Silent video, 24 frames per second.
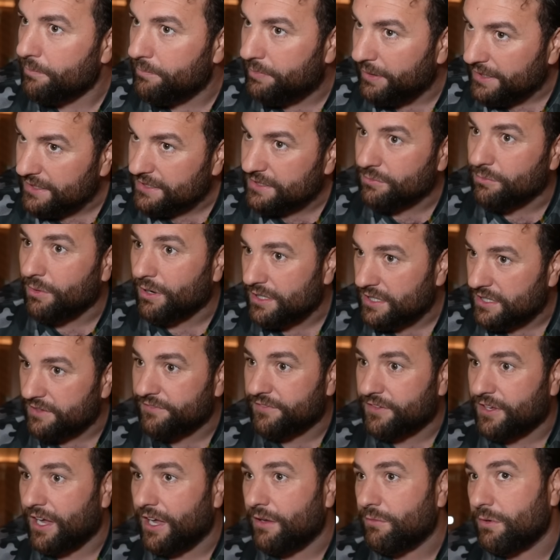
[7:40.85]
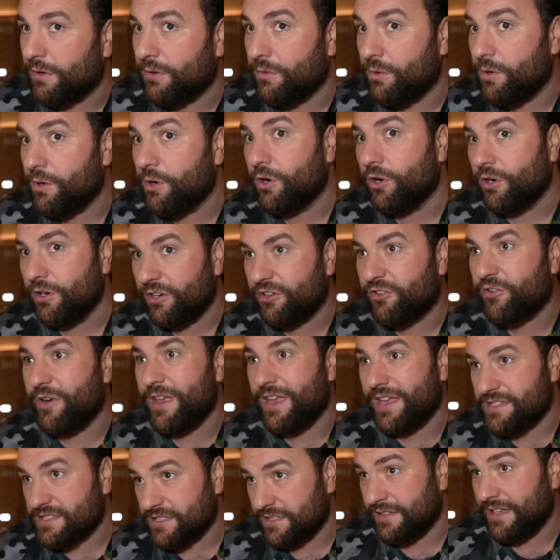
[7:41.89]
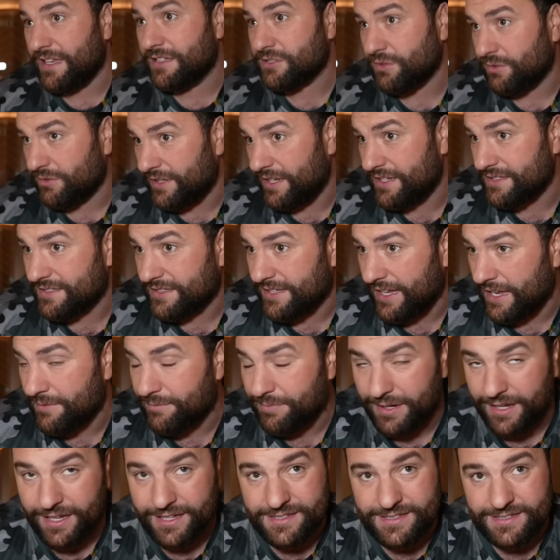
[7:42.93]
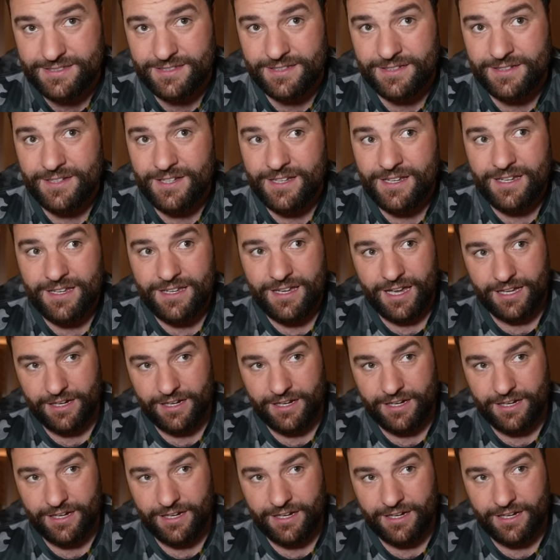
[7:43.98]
Build on what you've got when we're all agreeing, and that's what needs to take place.